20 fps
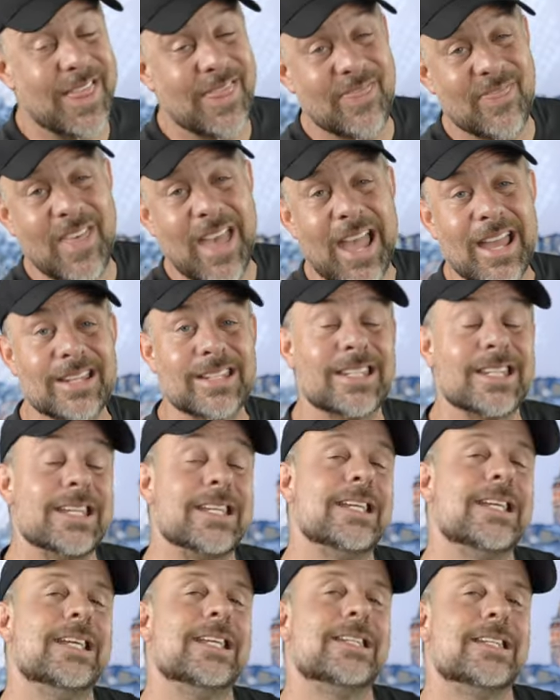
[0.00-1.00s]
And that
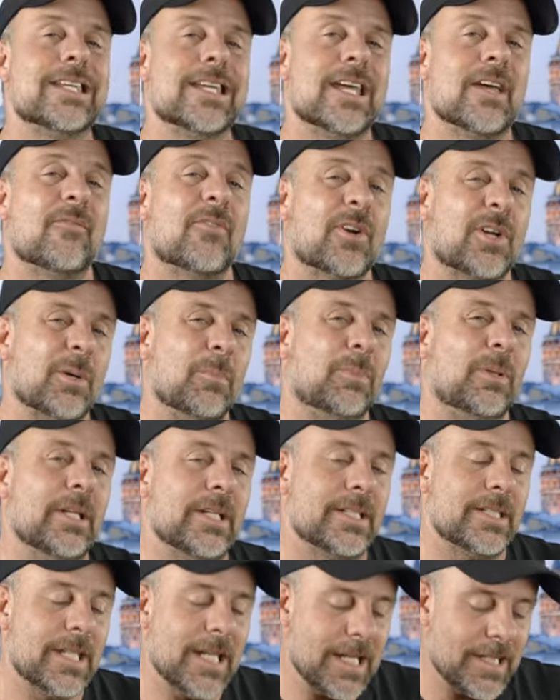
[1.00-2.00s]
is it for
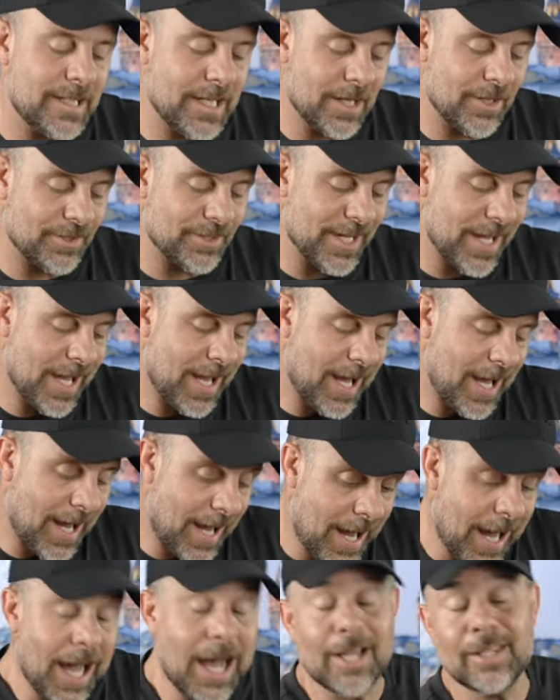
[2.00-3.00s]
complete details
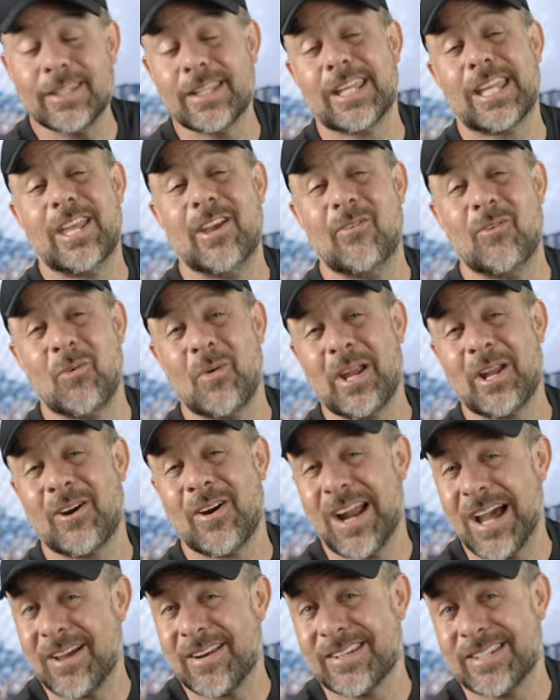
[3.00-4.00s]
on the giveaway or
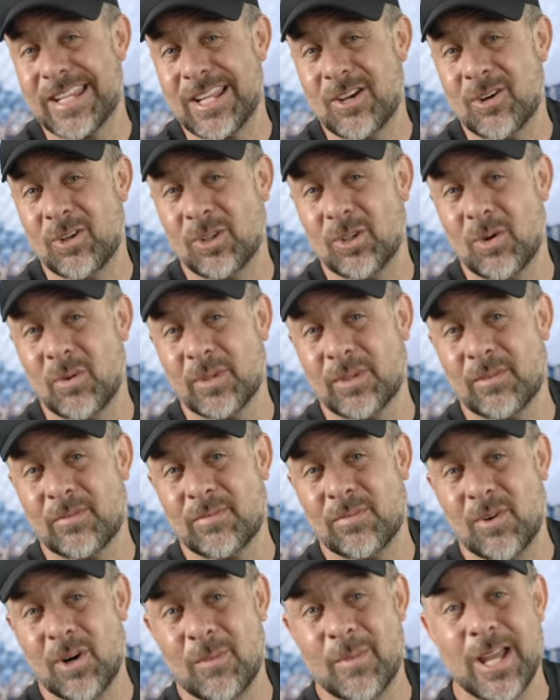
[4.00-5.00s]
how to say hello on the
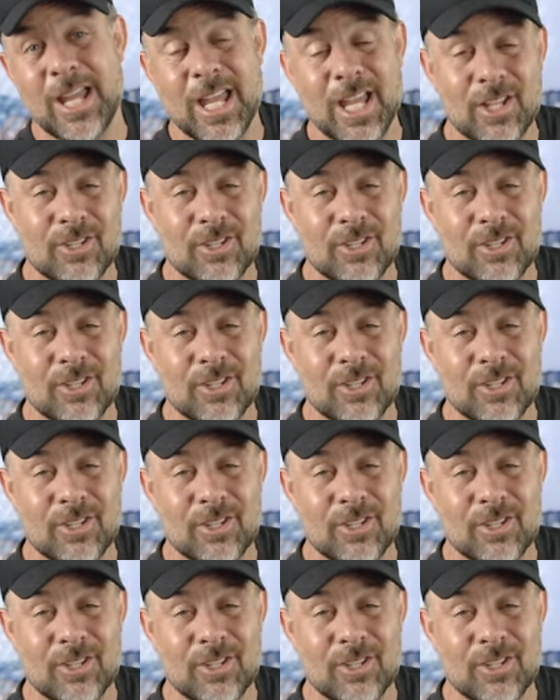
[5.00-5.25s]
form.